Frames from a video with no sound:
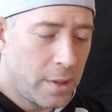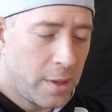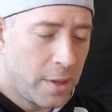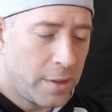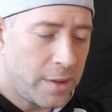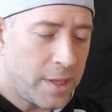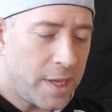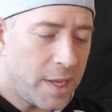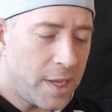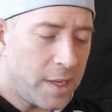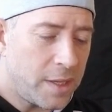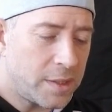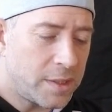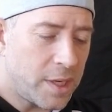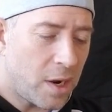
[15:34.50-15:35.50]

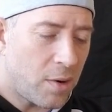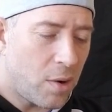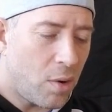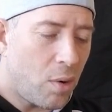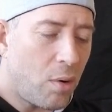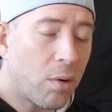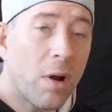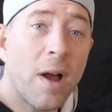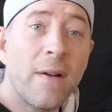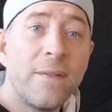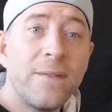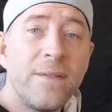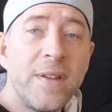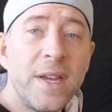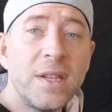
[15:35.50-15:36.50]
The Zeraora
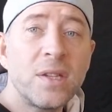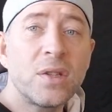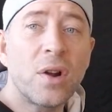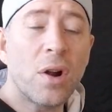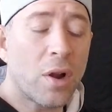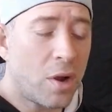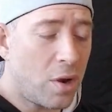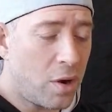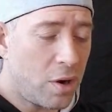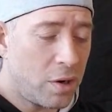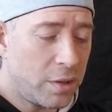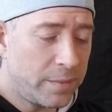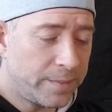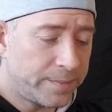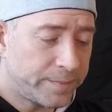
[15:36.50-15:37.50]
V-Star
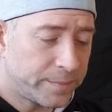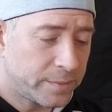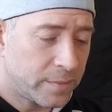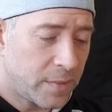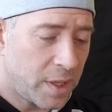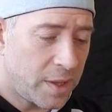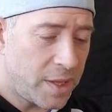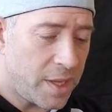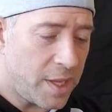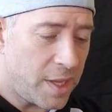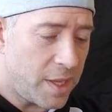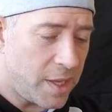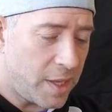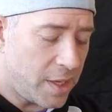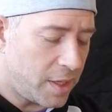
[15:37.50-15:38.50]
card.
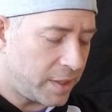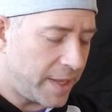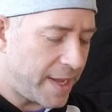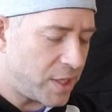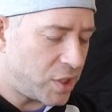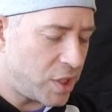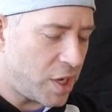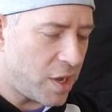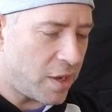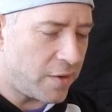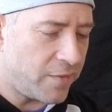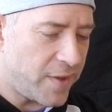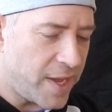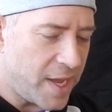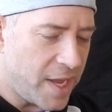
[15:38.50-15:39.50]
The
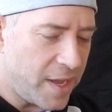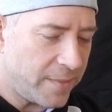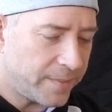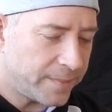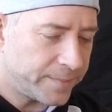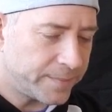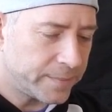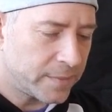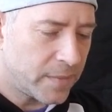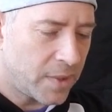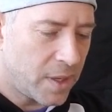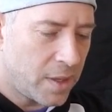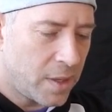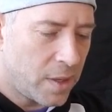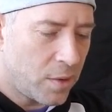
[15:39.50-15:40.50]
Glaceon V.
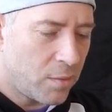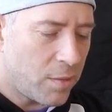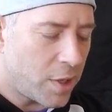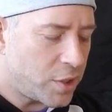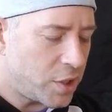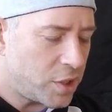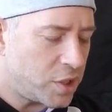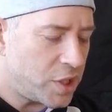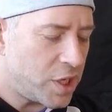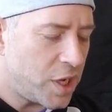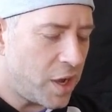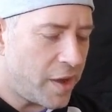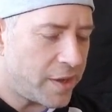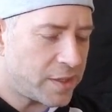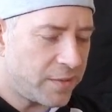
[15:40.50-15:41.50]

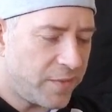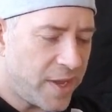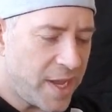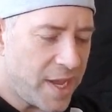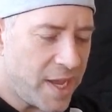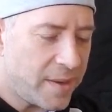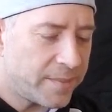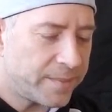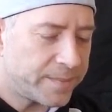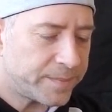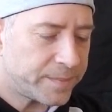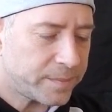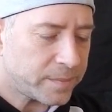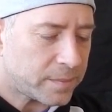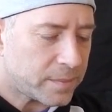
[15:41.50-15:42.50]
Regigigas V.
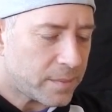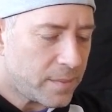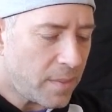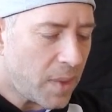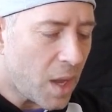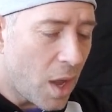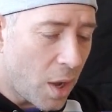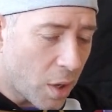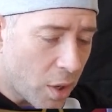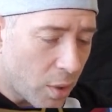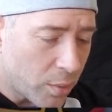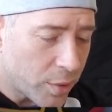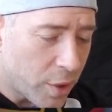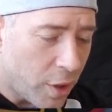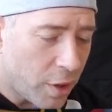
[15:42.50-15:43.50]
A
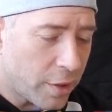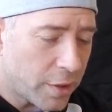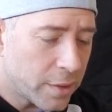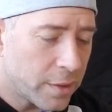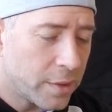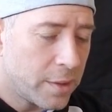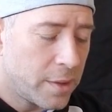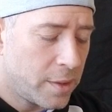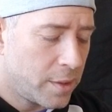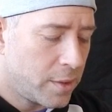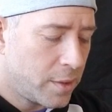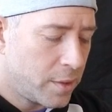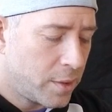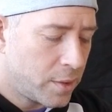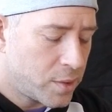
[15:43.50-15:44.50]
code card,
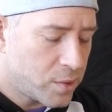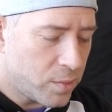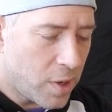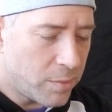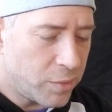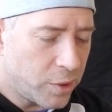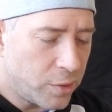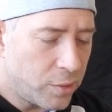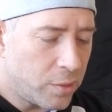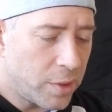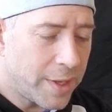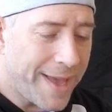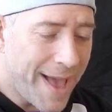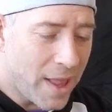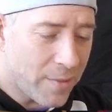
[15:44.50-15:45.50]

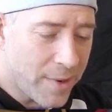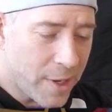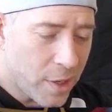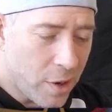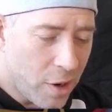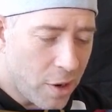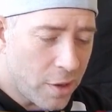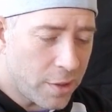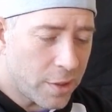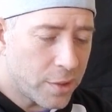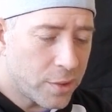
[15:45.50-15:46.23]
Swablu Gallery card,